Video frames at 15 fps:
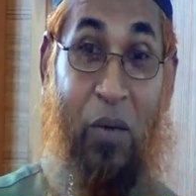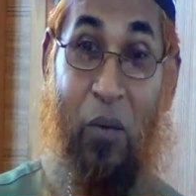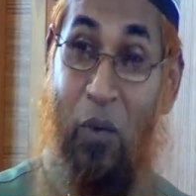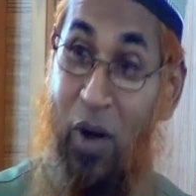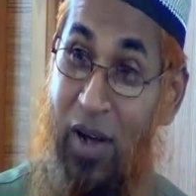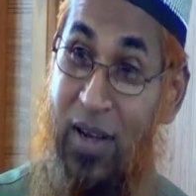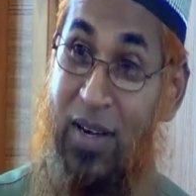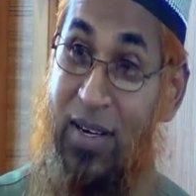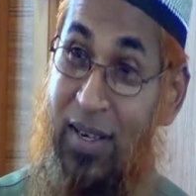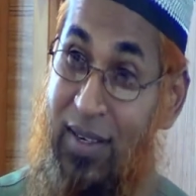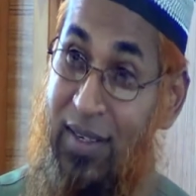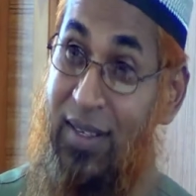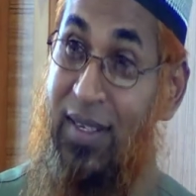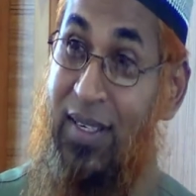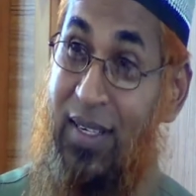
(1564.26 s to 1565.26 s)
One
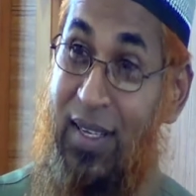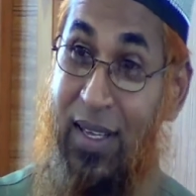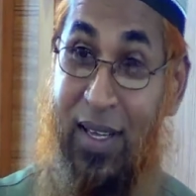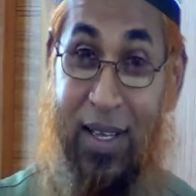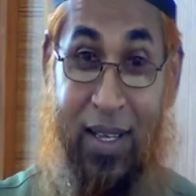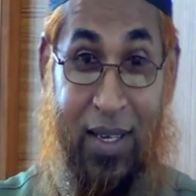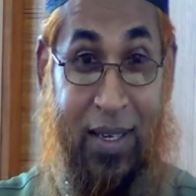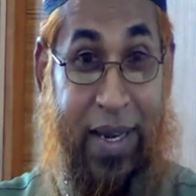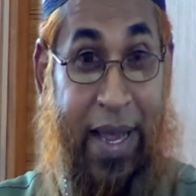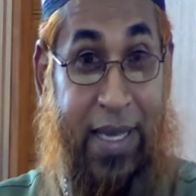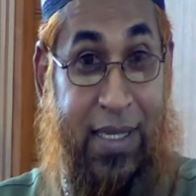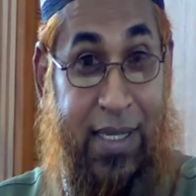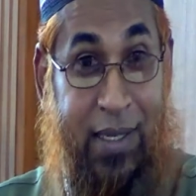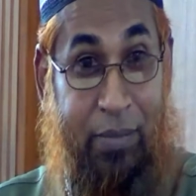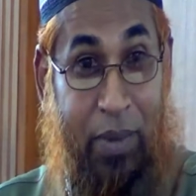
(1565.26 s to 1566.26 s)

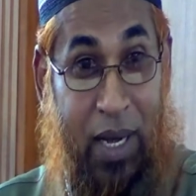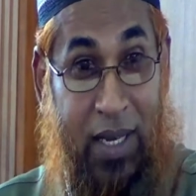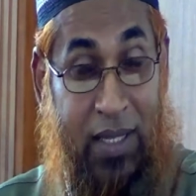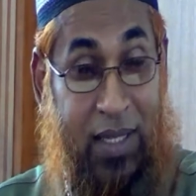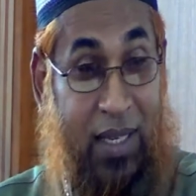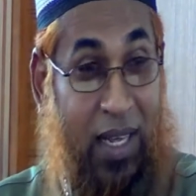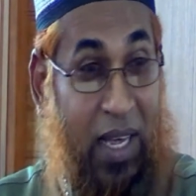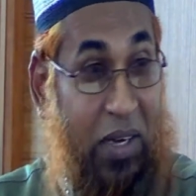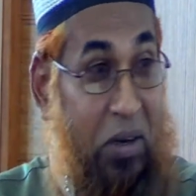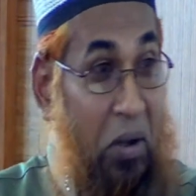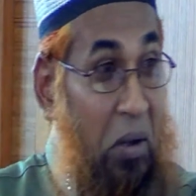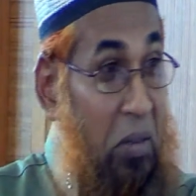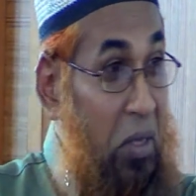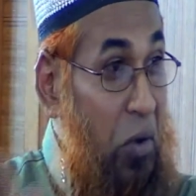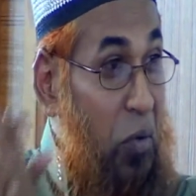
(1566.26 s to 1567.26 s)
takes the bat and
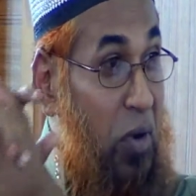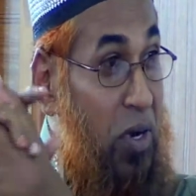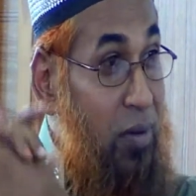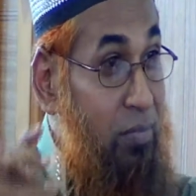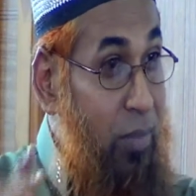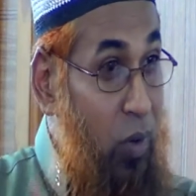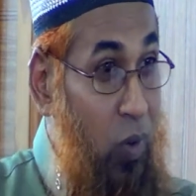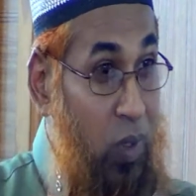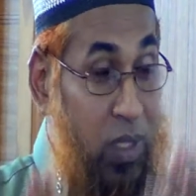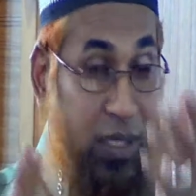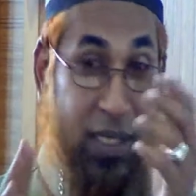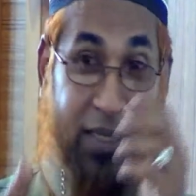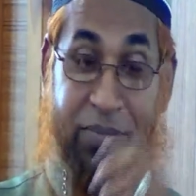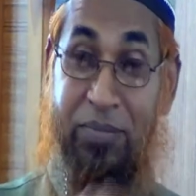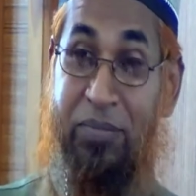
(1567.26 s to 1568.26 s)
the other one
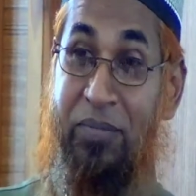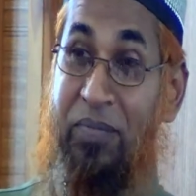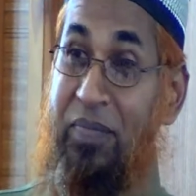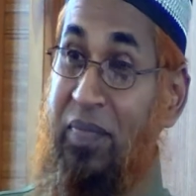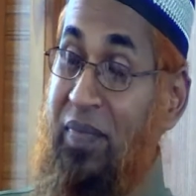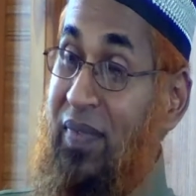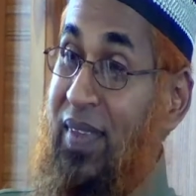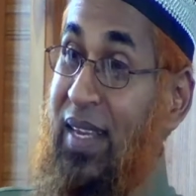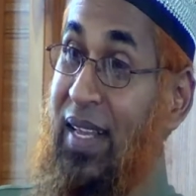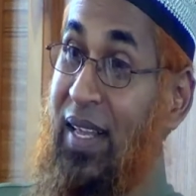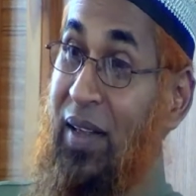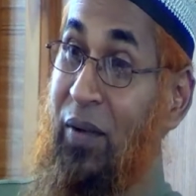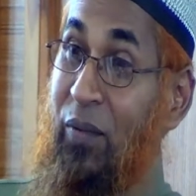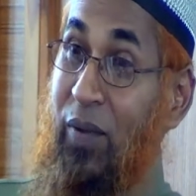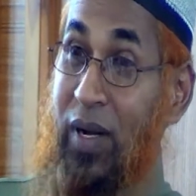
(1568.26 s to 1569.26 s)
bowls.
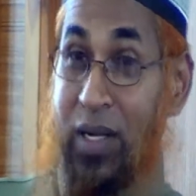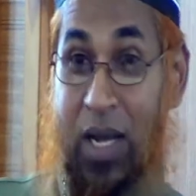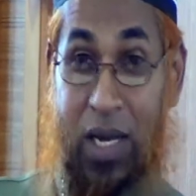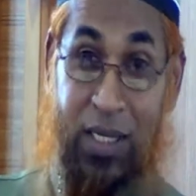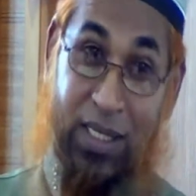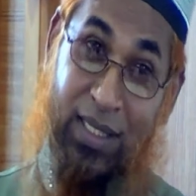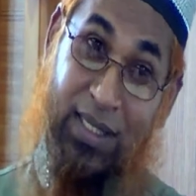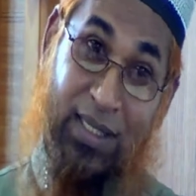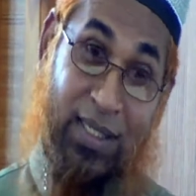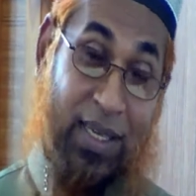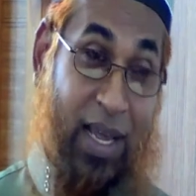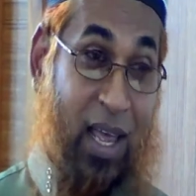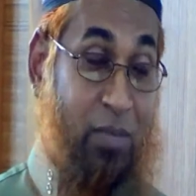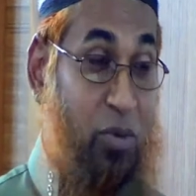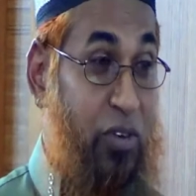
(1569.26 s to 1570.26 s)
Well, that's the
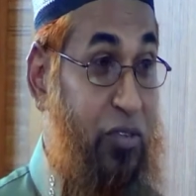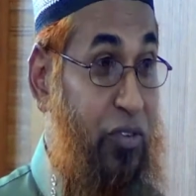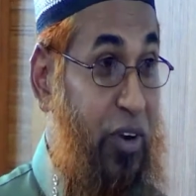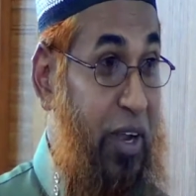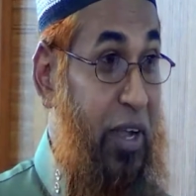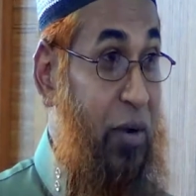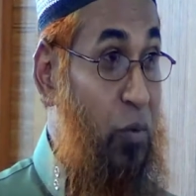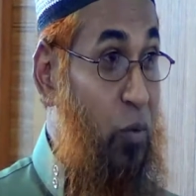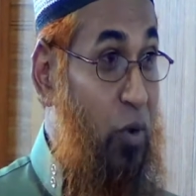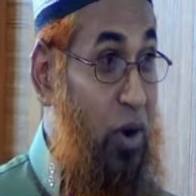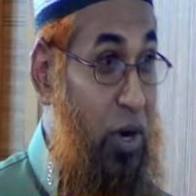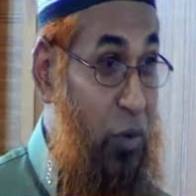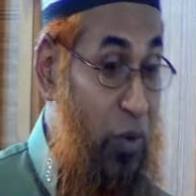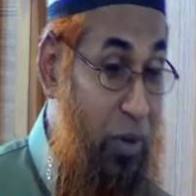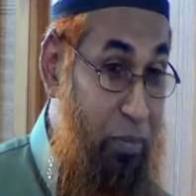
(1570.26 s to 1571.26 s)
game of cricket.
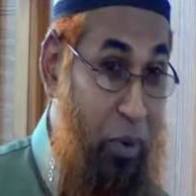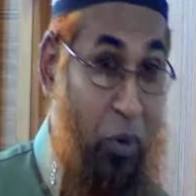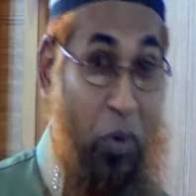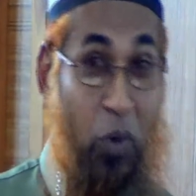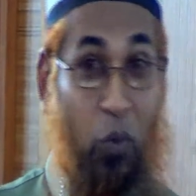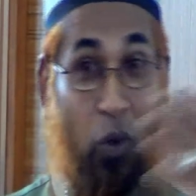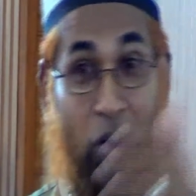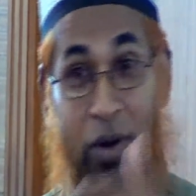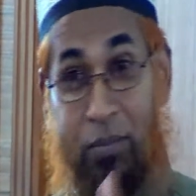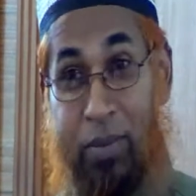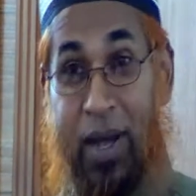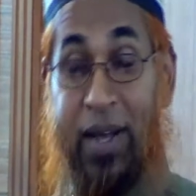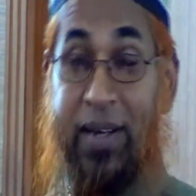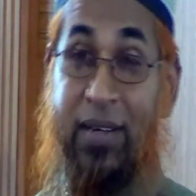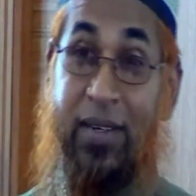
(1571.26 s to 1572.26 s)
One will bowl, one
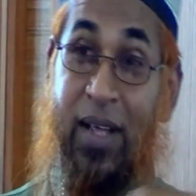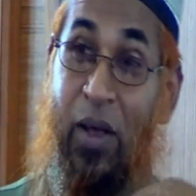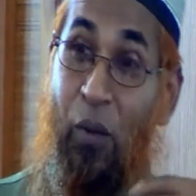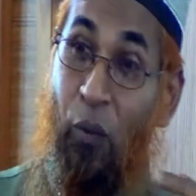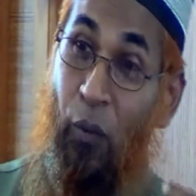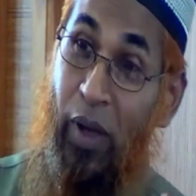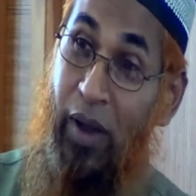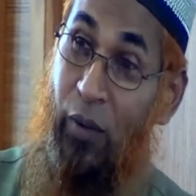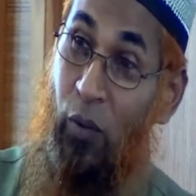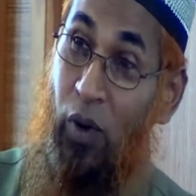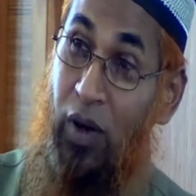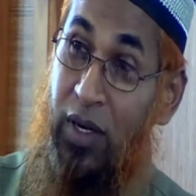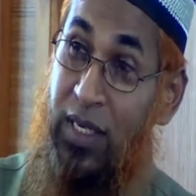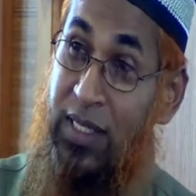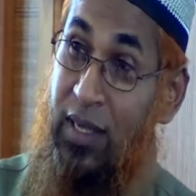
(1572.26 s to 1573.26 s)
bat. When
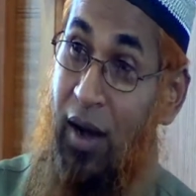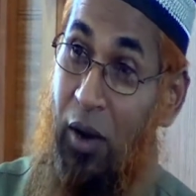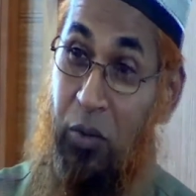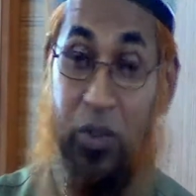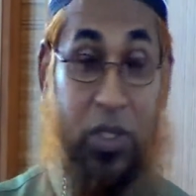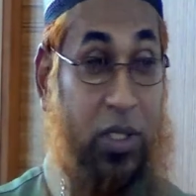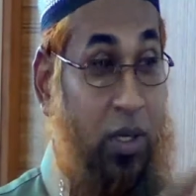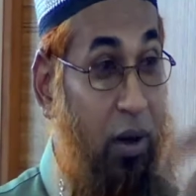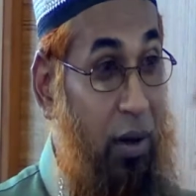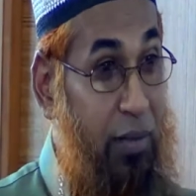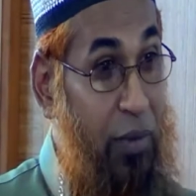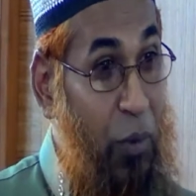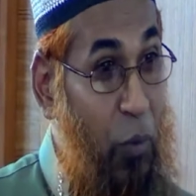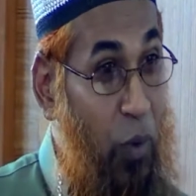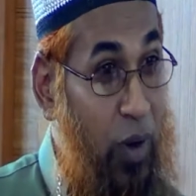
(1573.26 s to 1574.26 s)
one is out, the
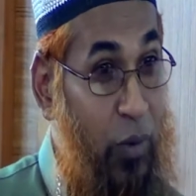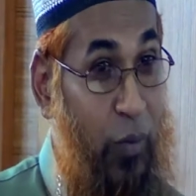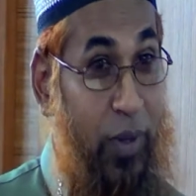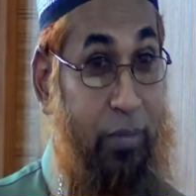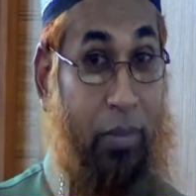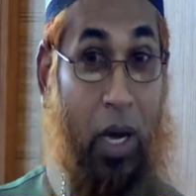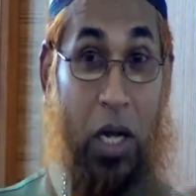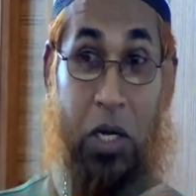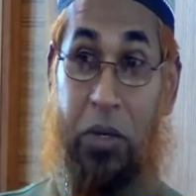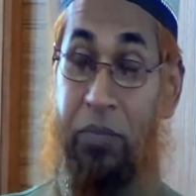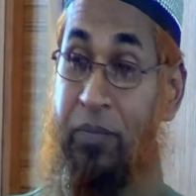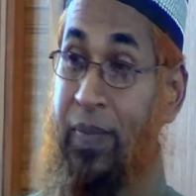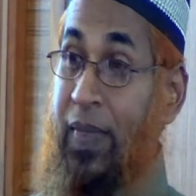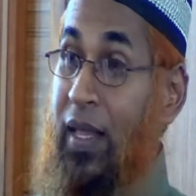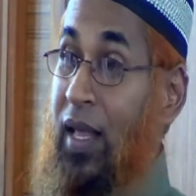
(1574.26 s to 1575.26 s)
other one will
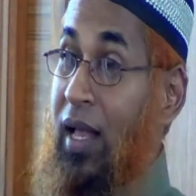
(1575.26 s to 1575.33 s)
bat.